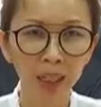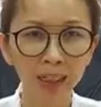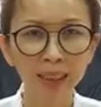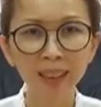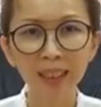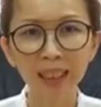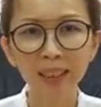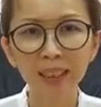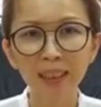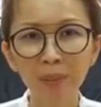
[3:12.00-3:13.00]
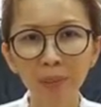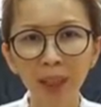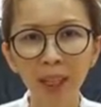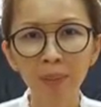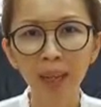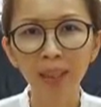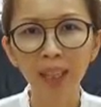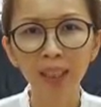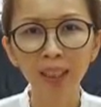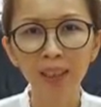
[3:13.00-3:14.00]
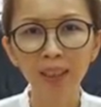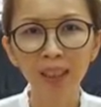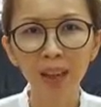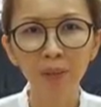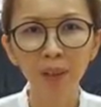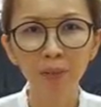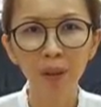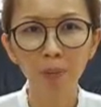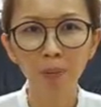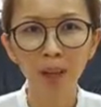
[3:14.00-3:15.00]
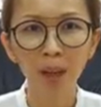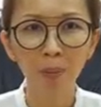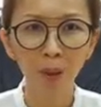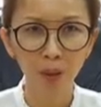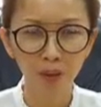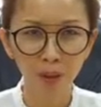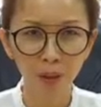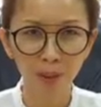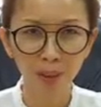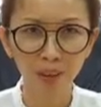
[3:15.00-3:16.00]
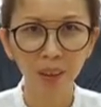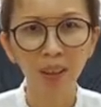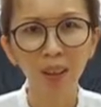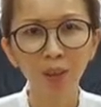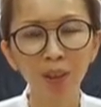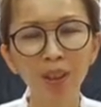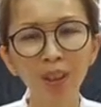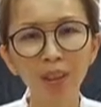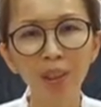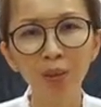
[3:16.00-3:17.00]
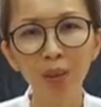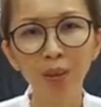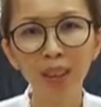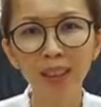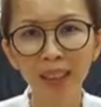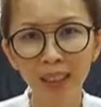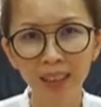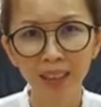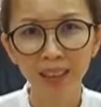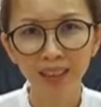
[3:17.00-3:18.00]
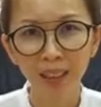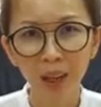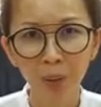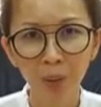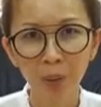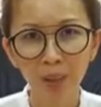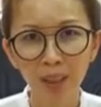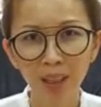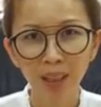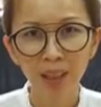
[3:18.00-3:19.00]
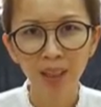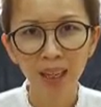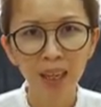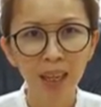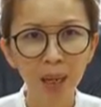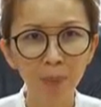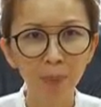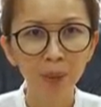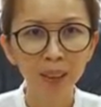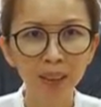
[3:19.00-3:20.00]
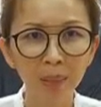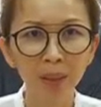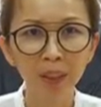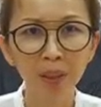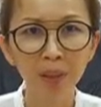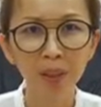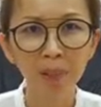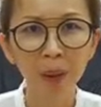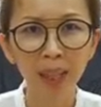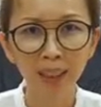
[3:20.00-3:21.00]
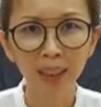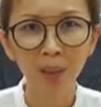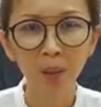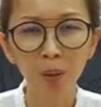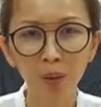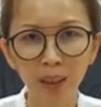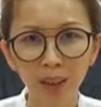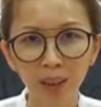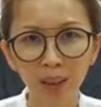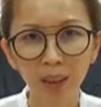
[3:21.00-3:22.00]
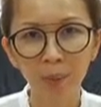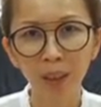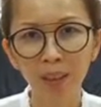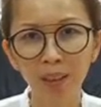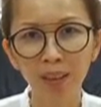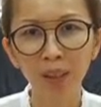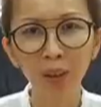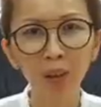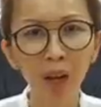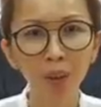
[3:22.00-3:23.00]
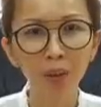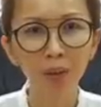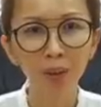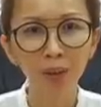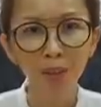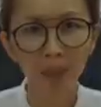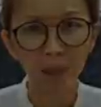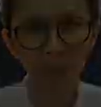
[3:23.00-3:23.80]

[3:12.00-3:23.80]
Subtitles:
this incident became another discovery for Maria Montessori. She noticed children taking, working, and putting the materials back in order because they knew how to use them.